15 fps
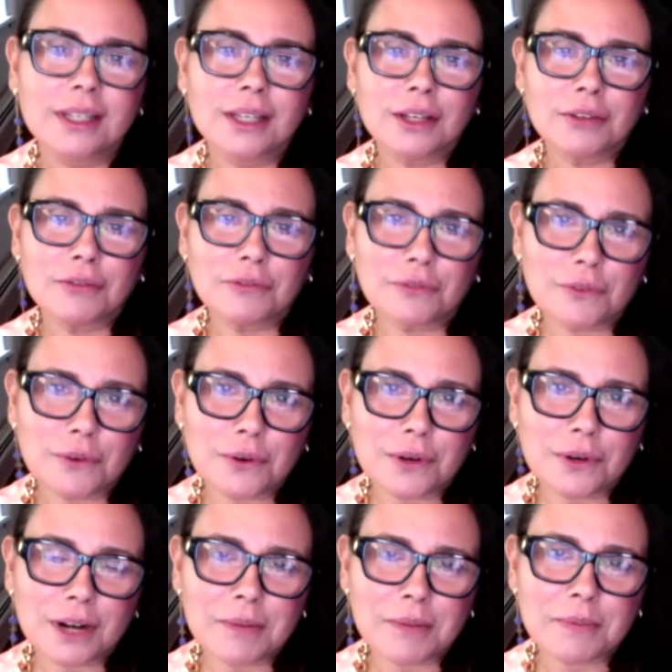for
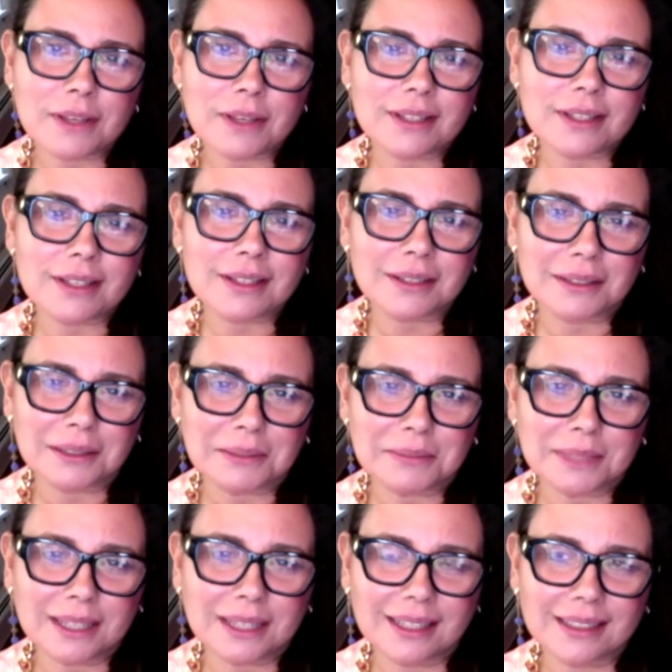our project in
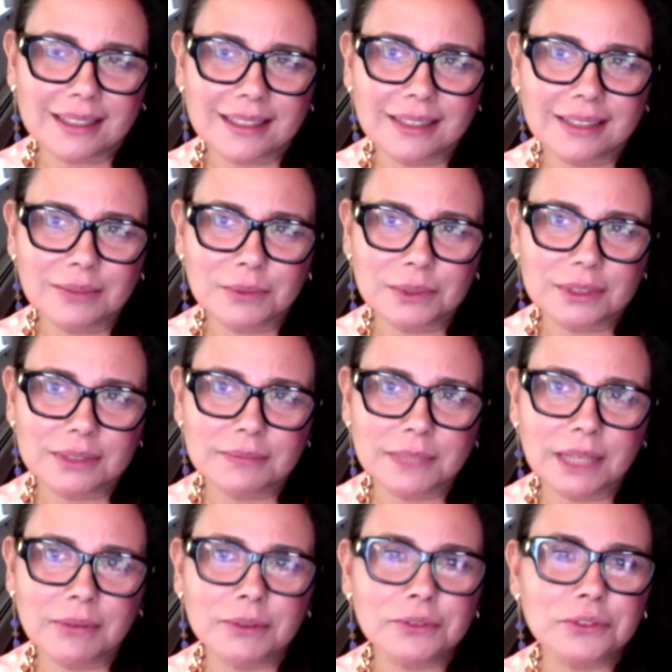Colombia, and we'll be
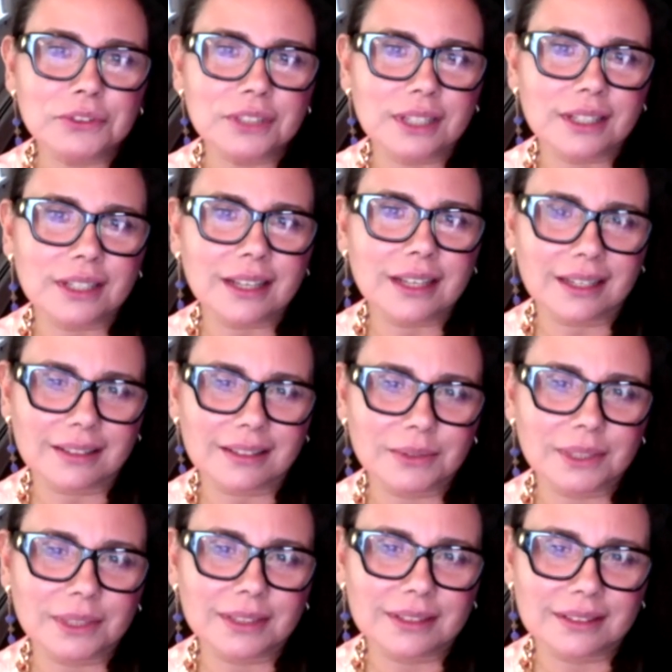able to share that
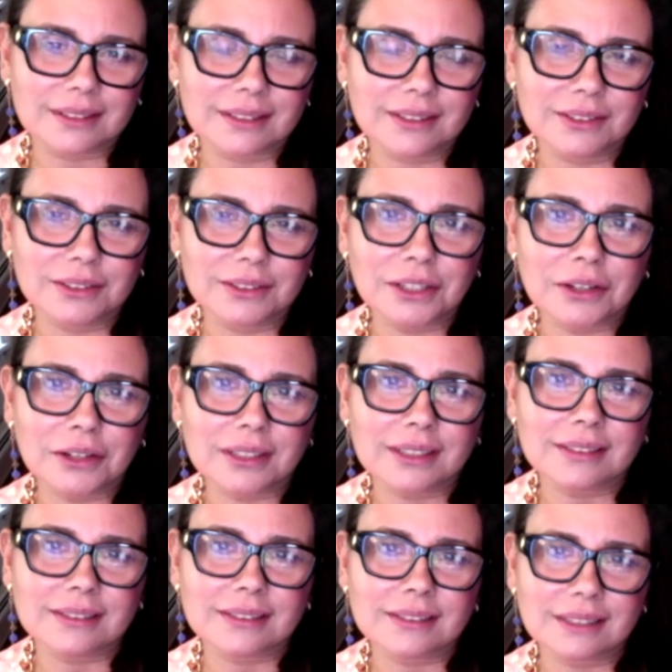with the
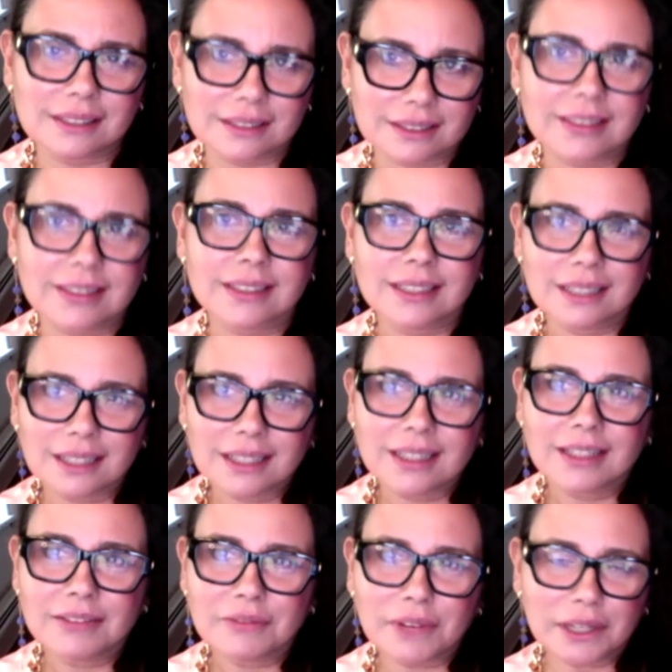audience here
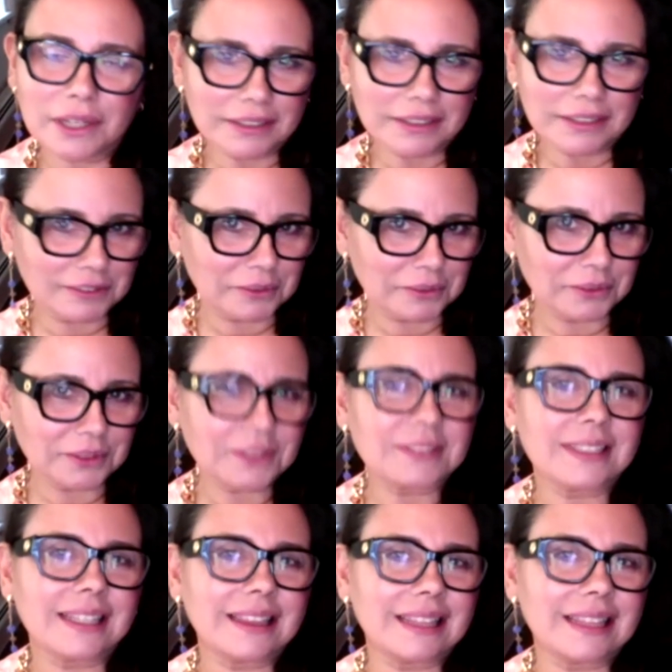very soon, because
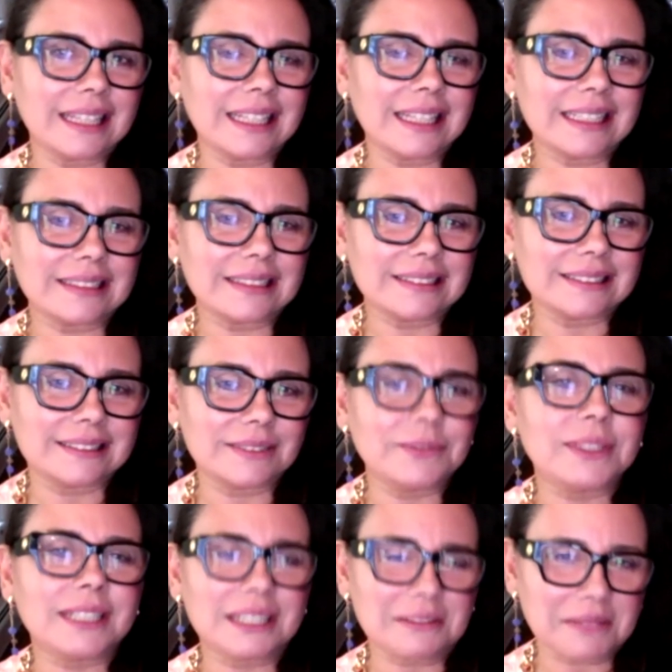I think
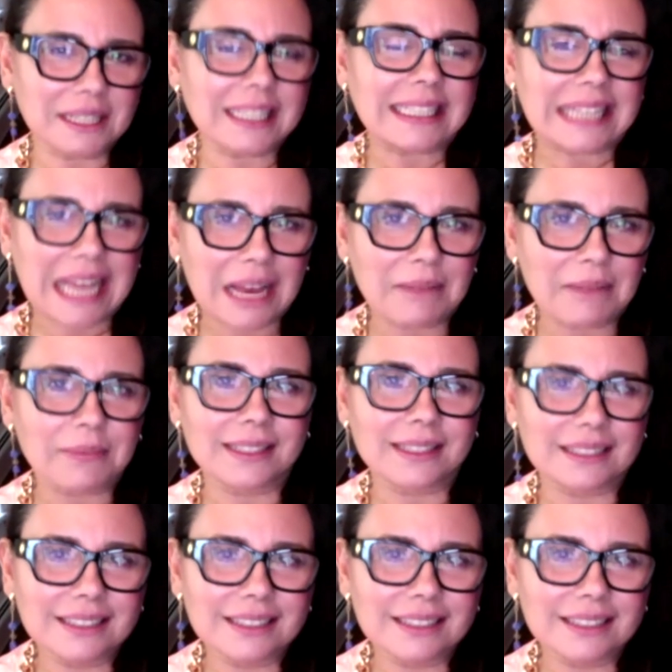we're gonna make it happen.